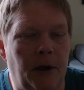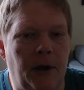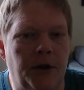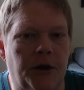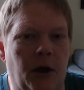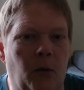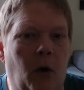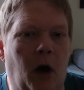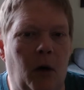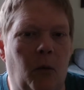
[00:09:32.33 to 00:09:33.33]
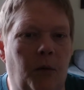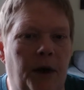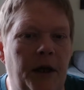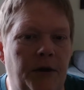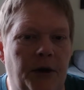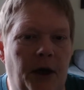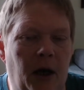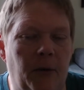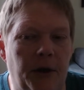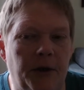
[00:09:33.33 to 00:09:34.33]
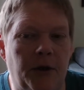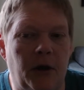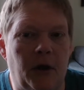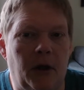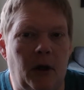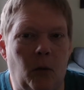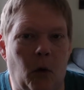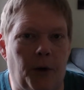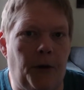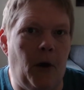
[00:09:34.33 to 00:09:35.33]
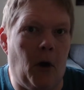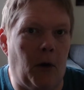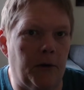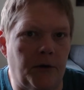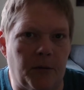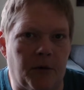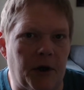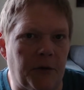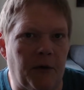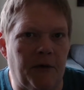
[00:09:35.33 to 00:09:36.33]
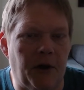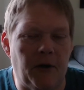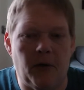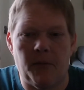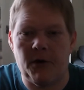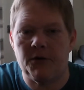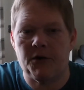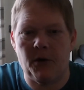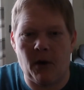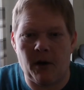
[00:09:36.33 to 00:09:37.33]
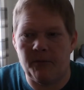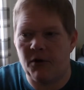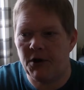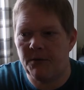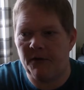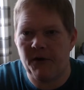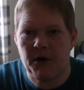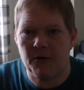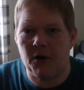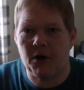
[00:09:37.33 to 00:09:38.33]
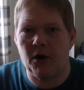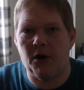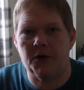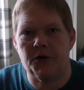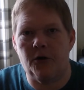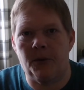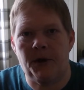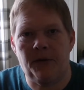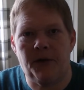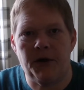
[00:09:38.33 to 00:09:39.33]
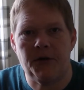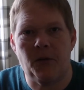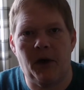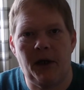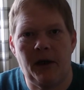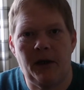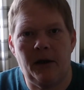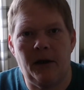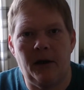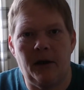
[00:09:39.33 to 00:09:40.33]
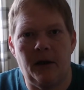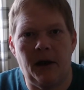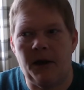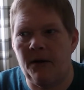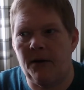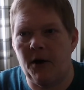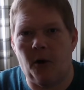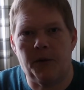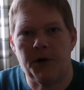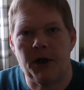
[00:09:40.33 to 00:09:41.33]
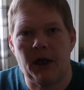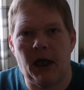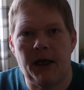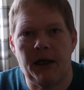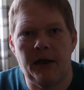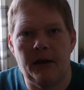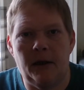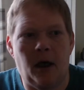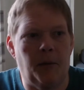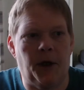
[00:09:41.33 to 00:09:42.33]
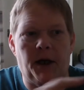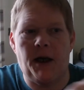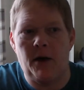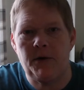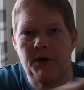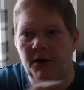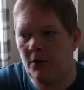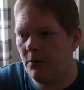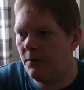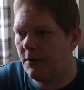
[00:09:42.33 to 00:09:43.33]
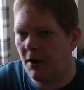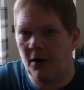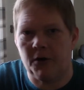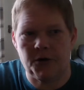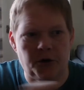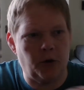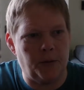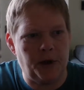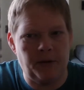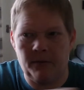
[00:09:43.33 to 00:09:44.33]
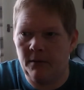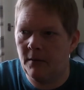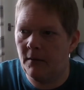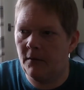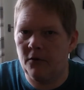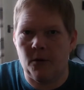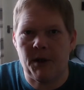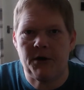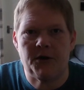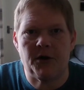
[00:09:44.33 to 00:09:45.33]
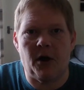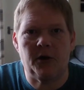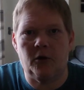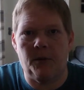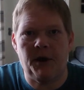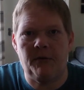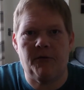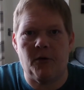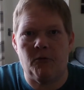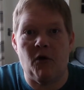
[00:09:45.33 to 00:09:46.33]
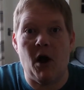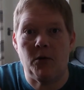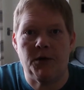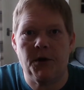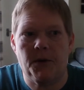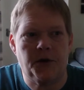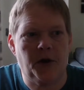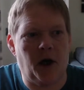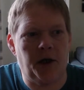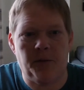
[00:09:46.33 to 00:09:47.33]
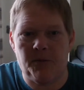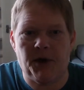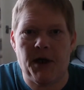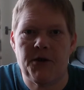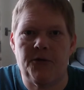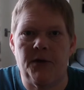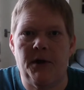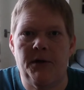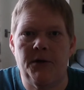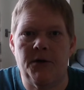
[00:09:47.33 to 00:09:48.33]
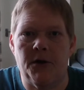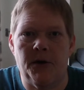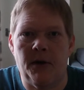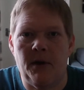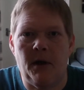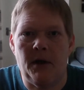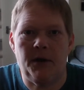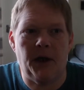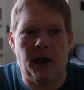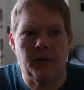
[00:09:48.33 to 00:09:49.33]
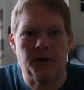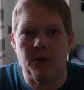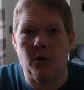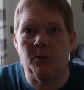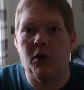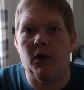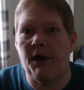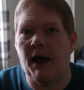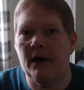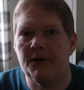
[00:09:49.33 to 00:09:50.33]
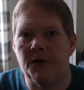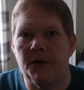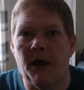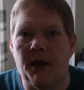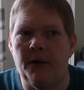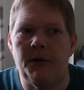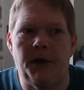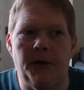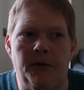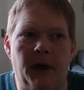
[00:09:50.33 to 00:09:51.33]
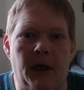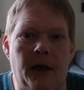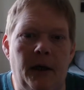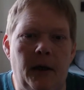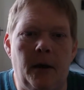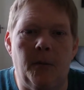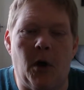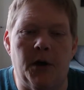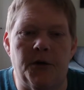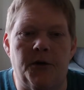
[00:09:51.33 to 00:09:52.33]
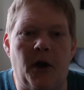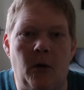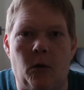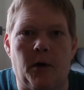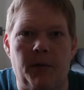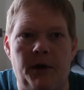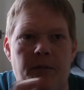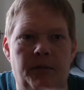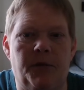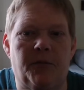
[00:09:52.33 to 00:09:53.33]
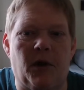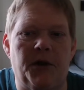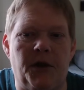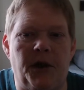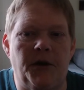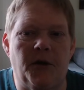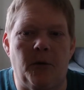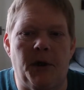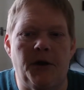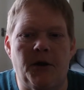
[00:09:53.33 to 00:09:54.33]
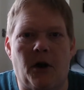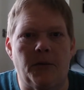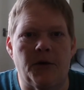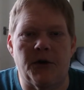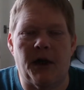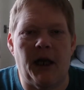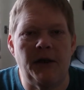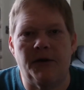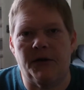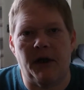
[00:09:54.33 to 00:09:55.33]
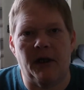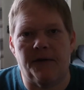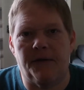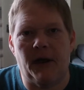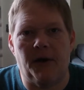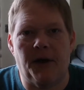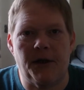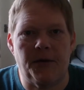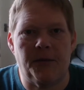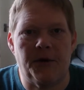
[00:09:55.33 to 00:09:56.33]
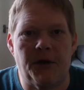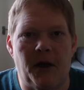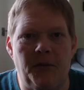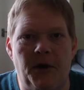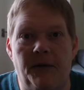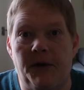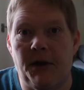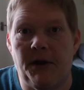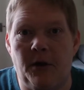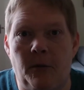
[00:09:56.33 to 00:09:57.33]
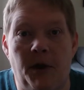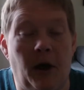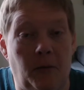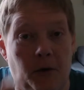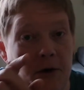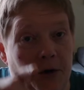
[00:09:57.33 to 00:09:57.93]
So what I need to know is what not to press my finger on, because do I press my finger on cars coming this way in the opposite lane? I mean, I know you do the cars coming from each side, coming from roads on the side, and pedestrians, and someone pulling out on you. I know you do that, but I just don't want to be pressing it too many times, because I'd hate to think I'd fail on hazard perception if I didn't do my homework.